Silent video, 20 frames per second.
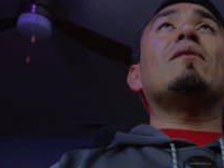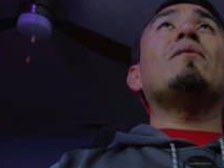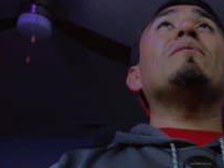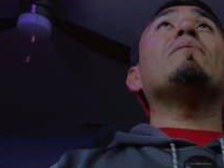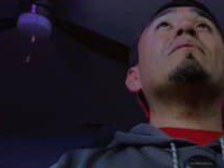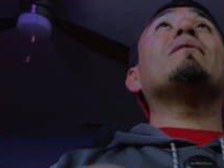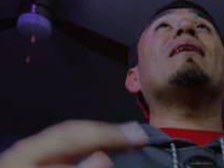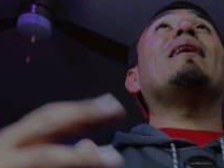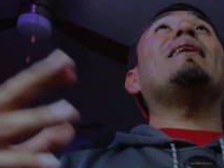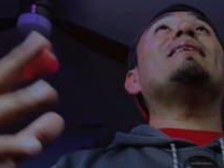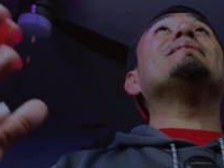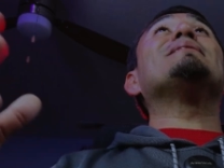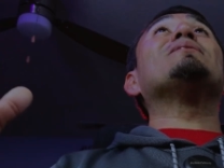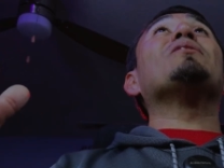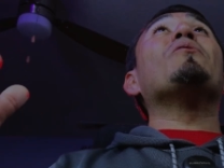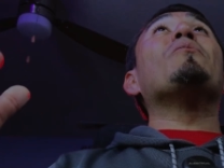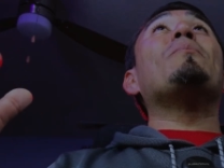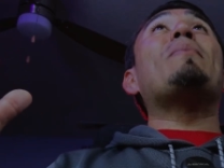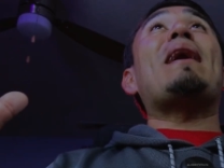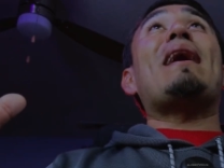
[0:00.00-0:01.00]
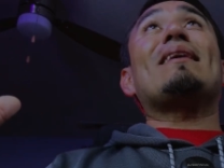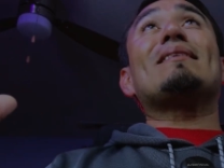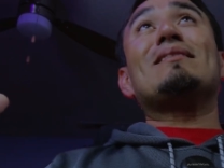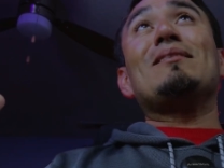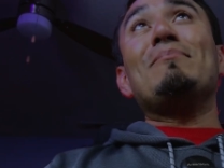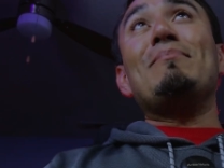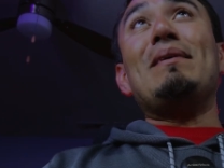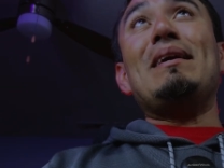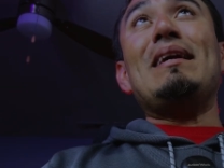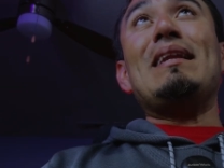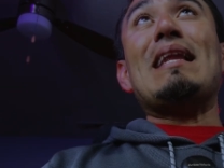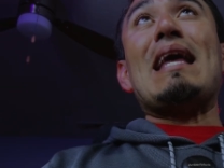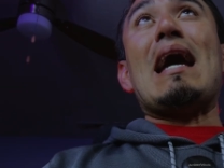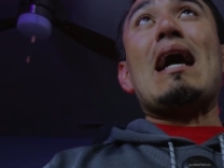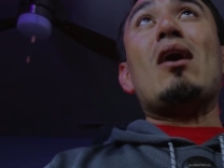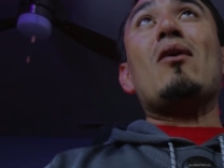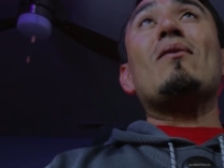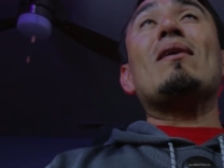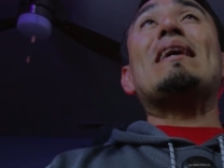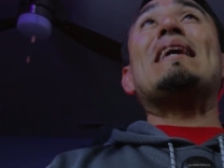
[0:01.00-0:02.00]
Okay, so back to me
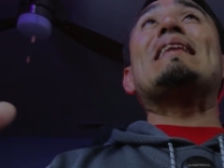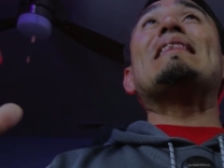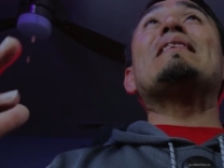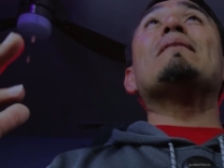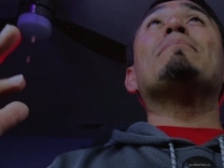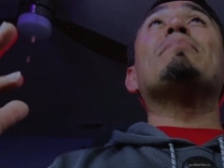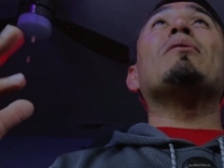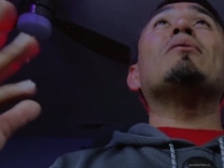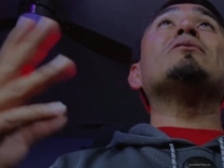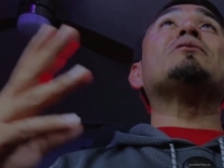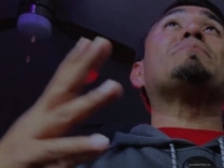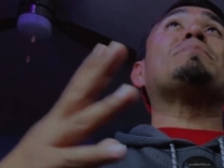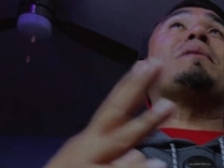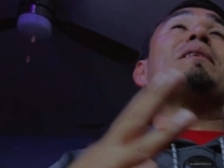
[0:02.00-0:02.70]
now in the post